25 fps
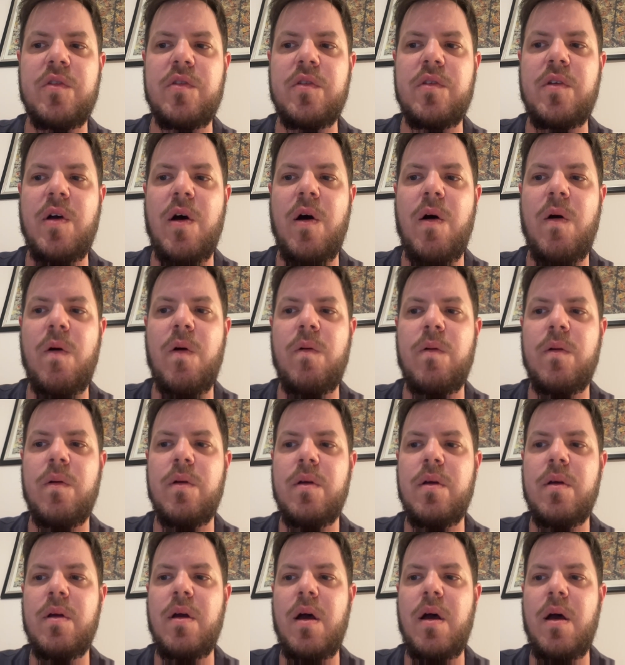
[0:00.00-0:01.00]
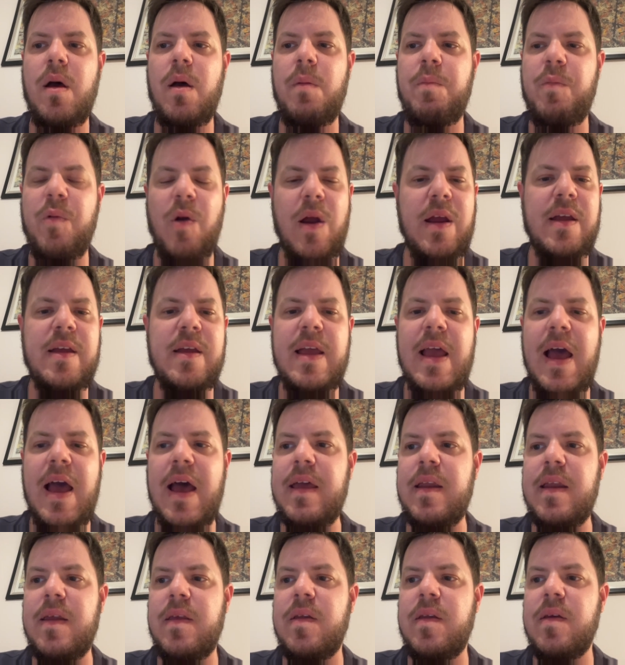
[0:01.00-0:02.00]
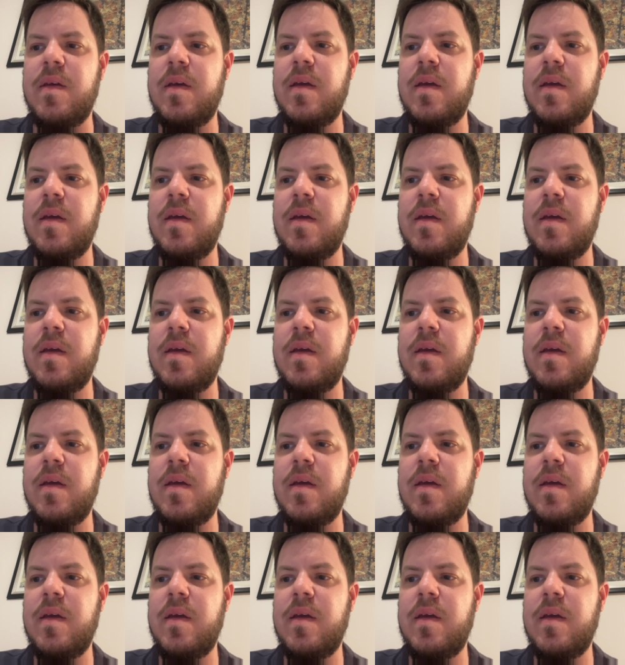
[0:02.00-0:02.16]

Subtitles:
style appreciated